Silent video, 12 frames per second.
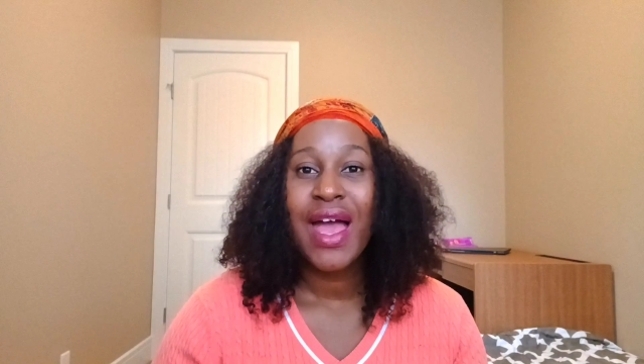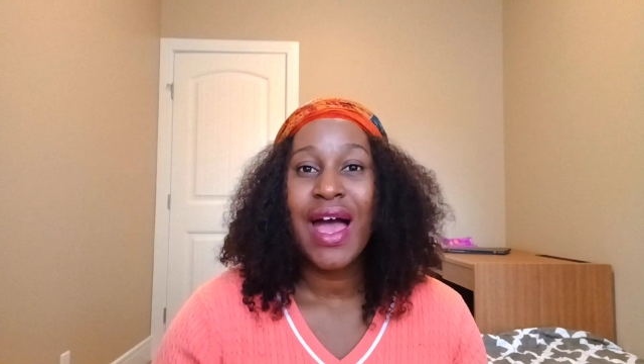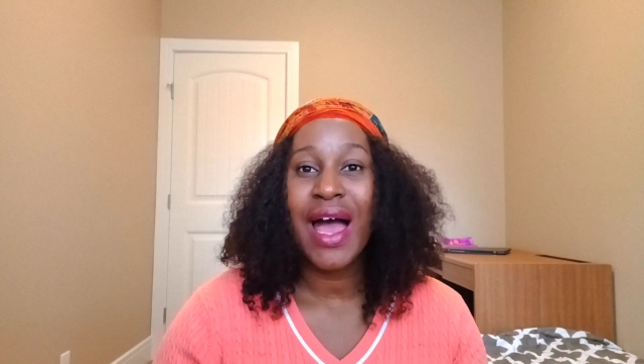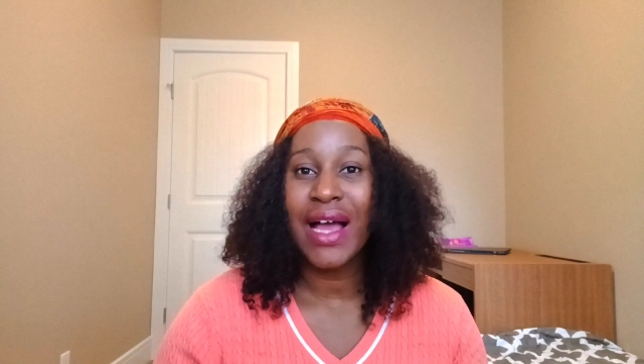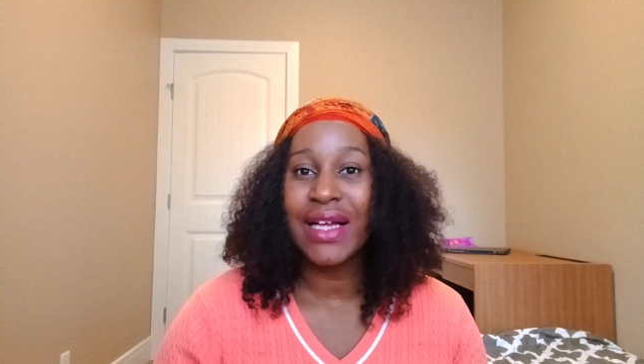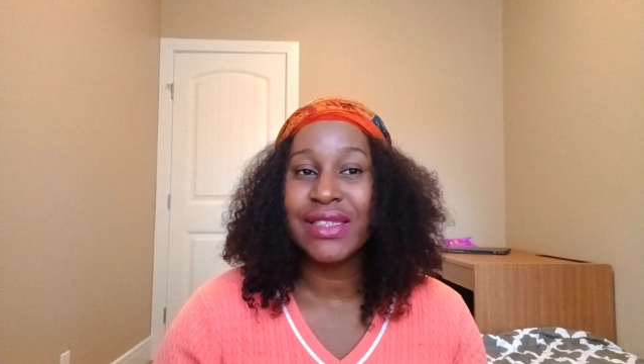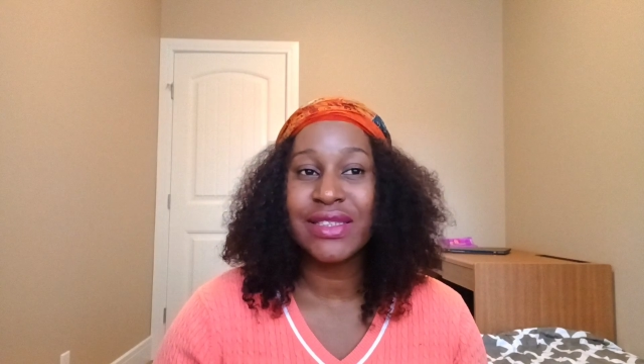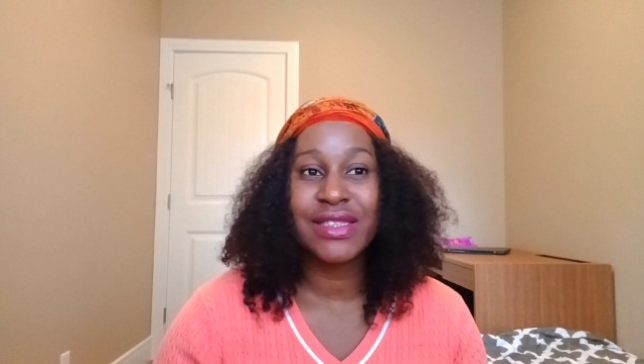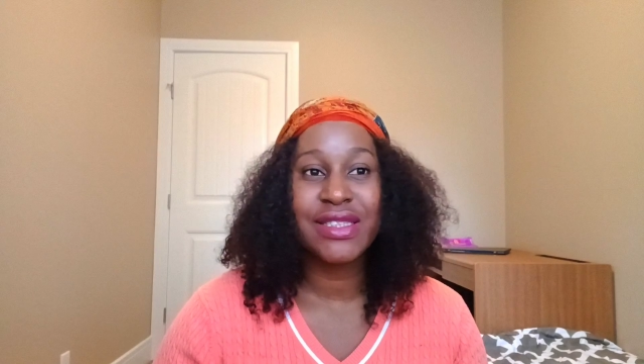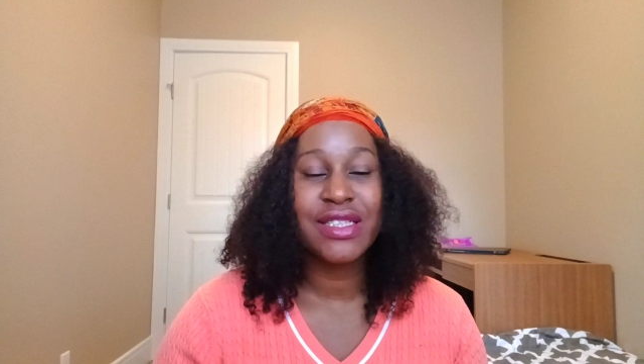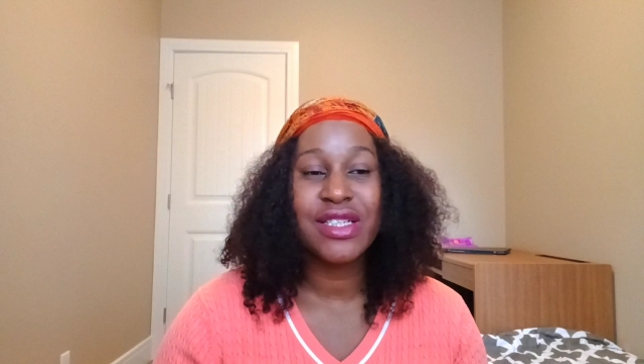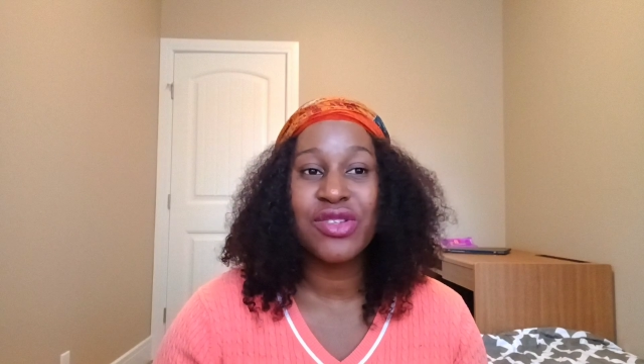
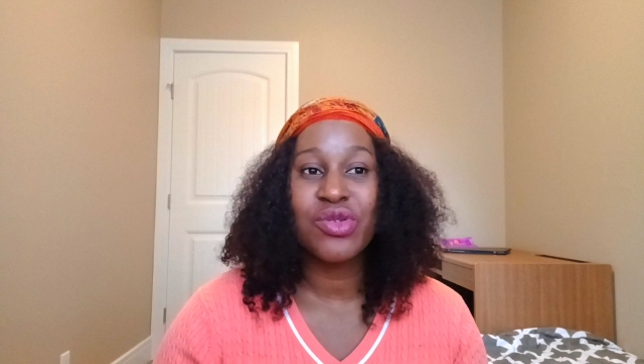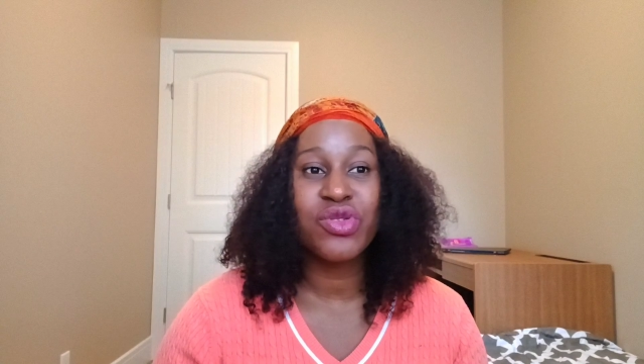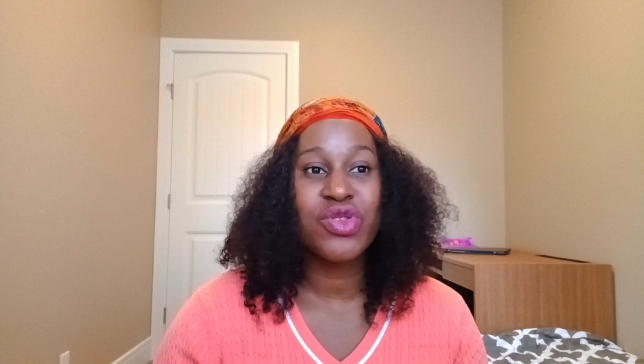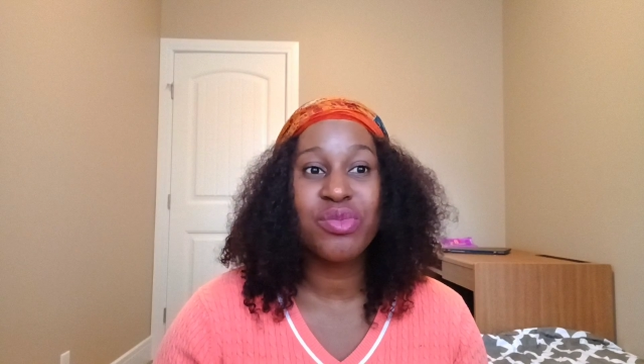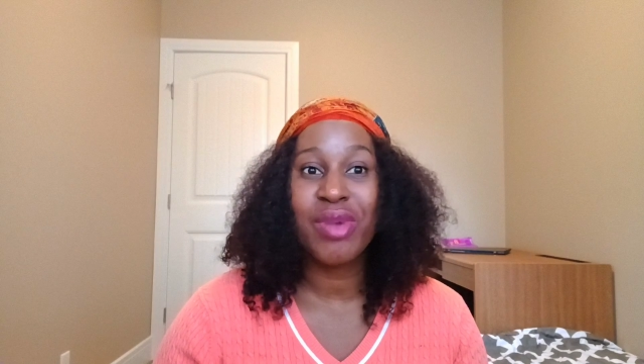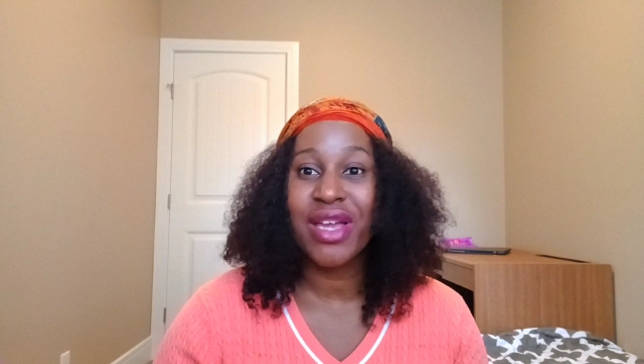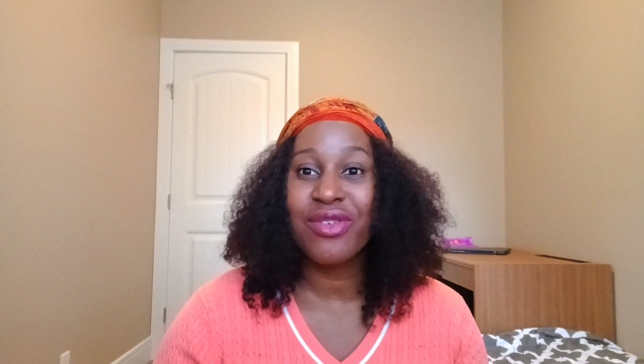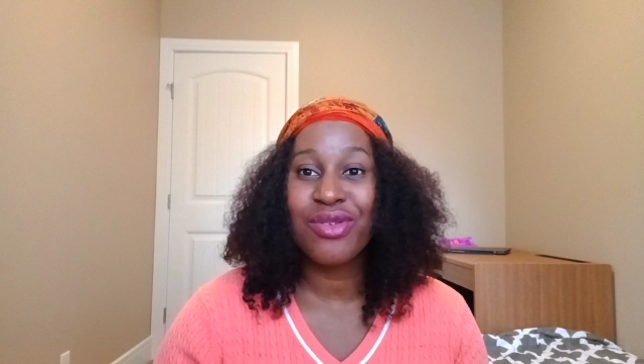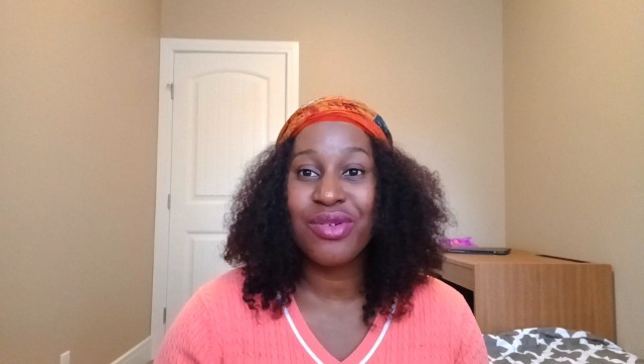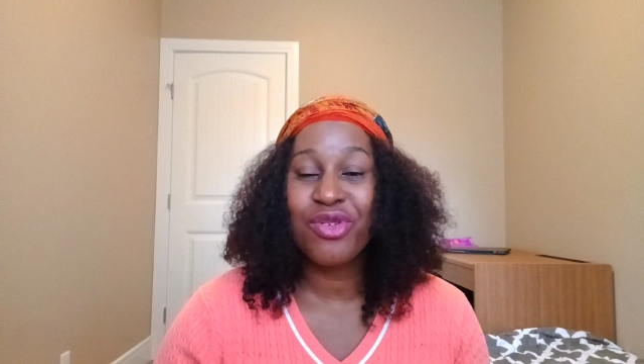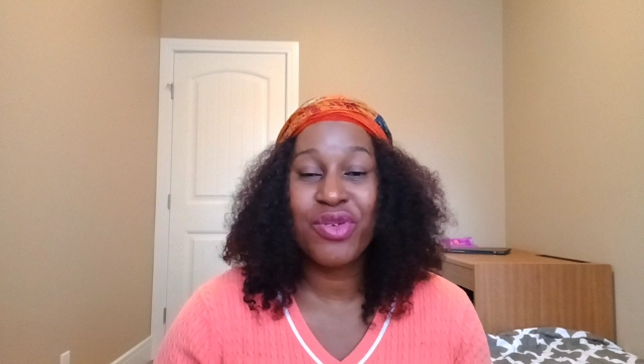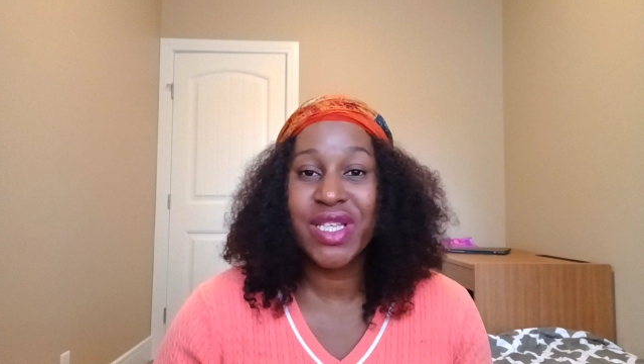and to my
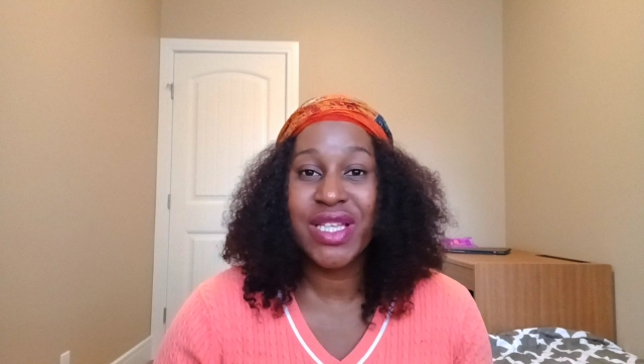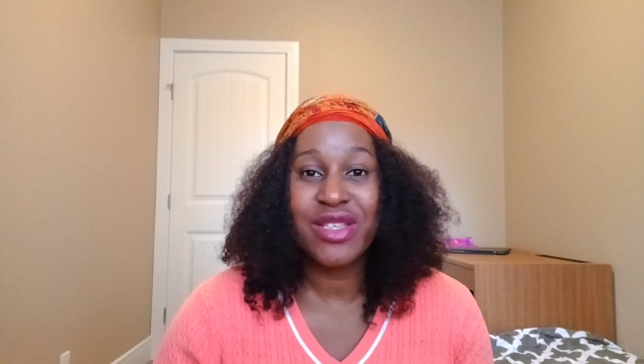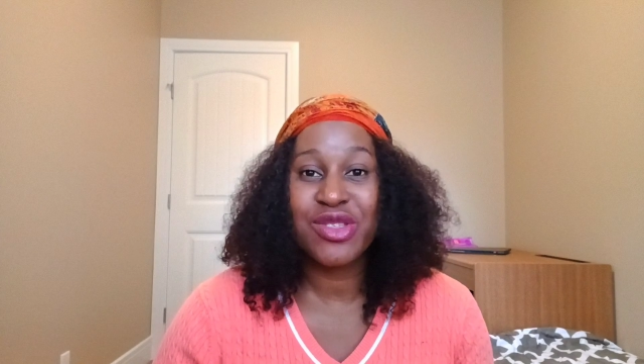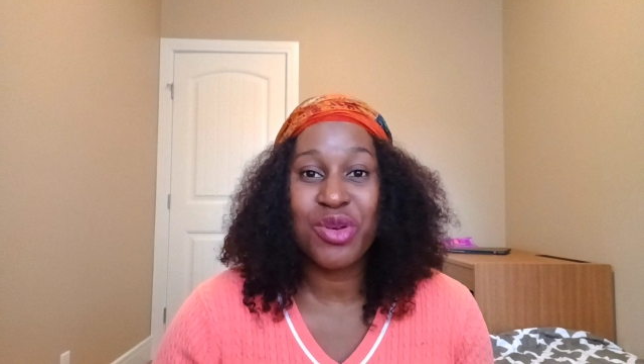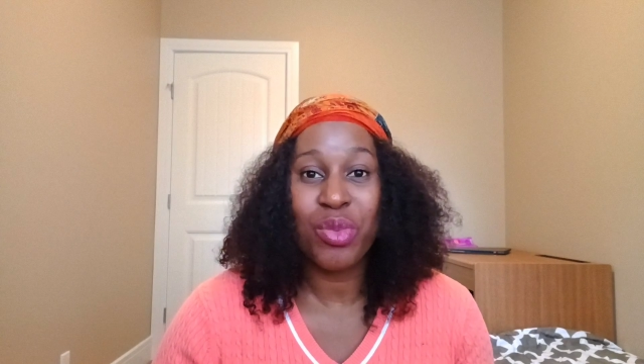greatest